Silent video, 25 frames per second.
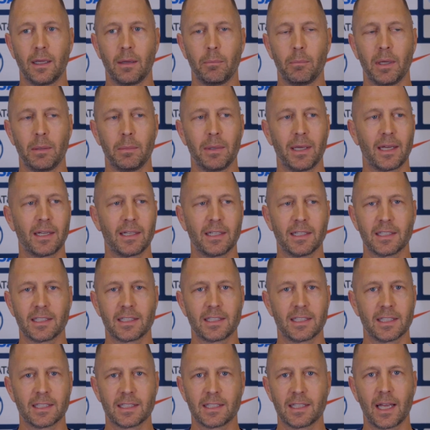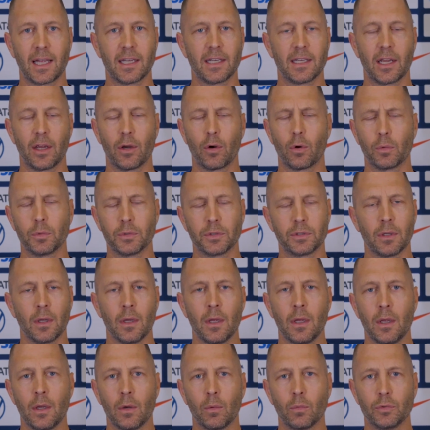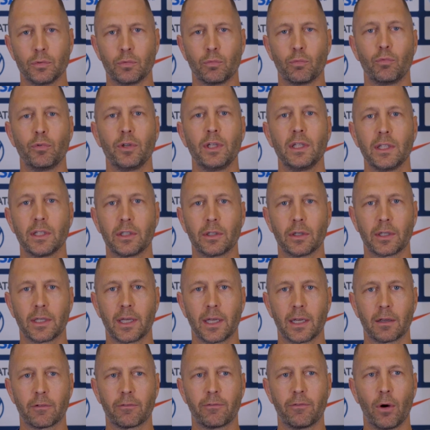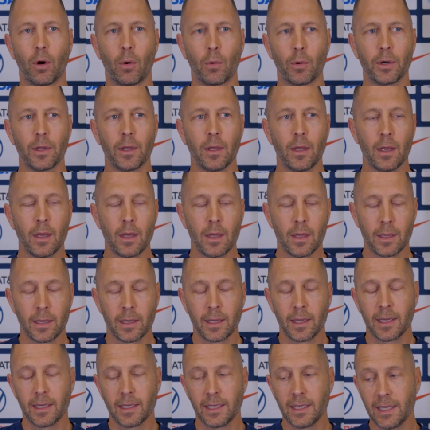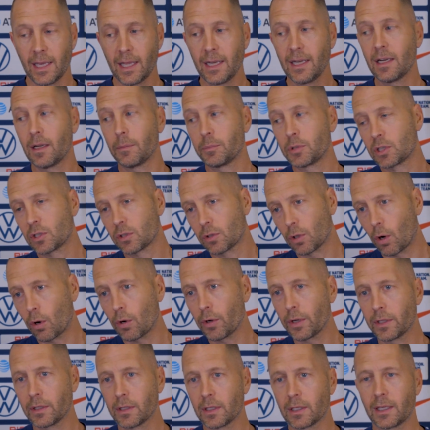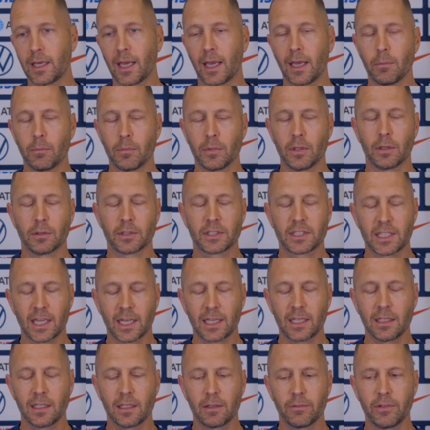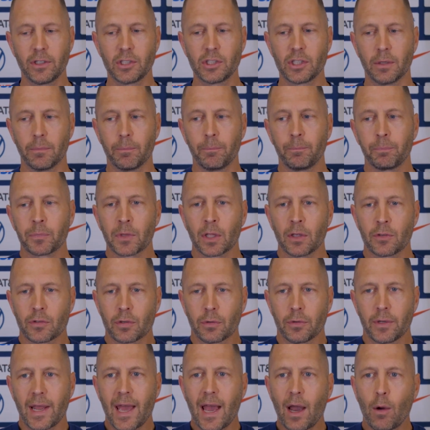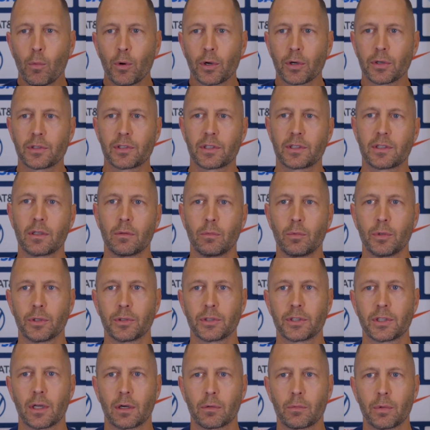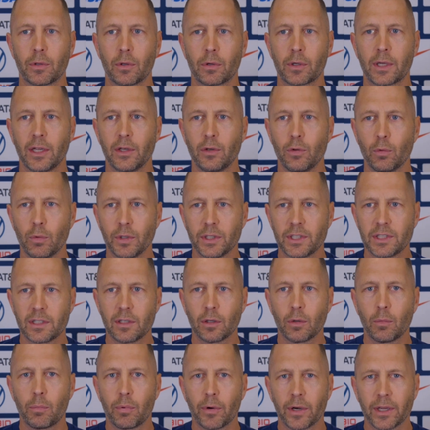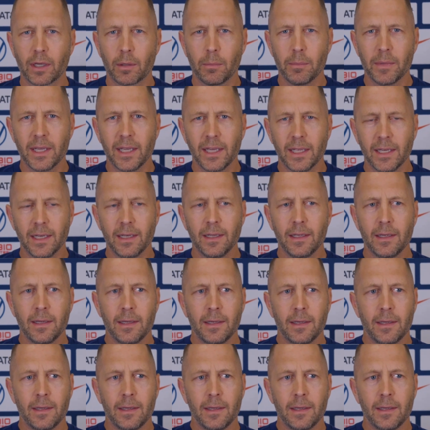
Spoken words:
maybe had an assist that day, or was really good getting forward. He ended up starting the game, second division. So now we're stuck with, okay, do we still bring him in?